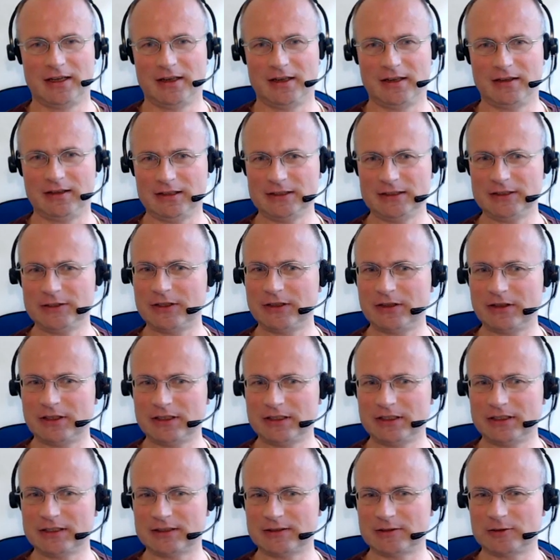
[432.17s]
And then you can
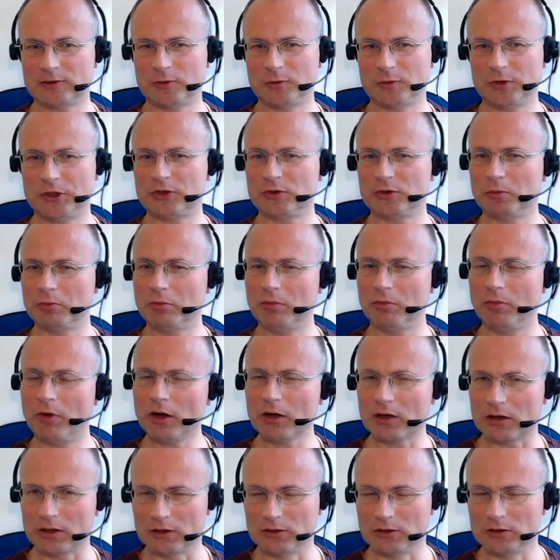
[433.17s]
think, which
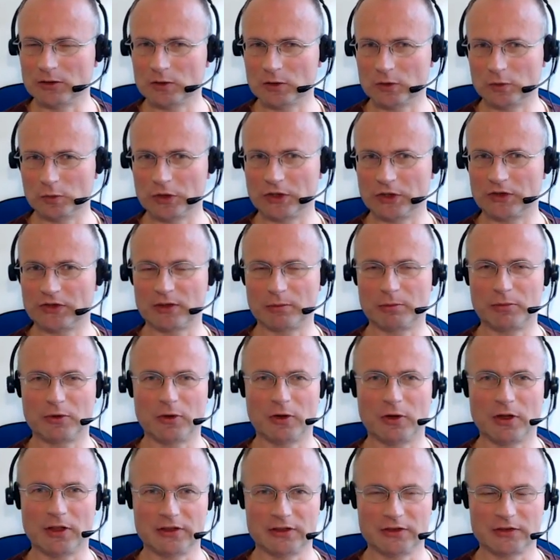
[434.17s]
model would
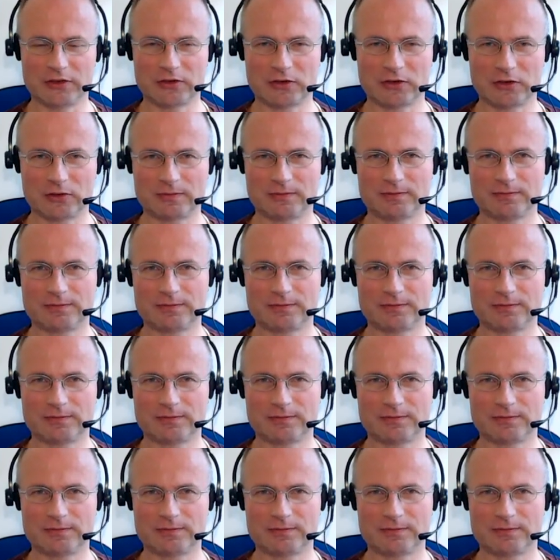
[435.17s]
support this?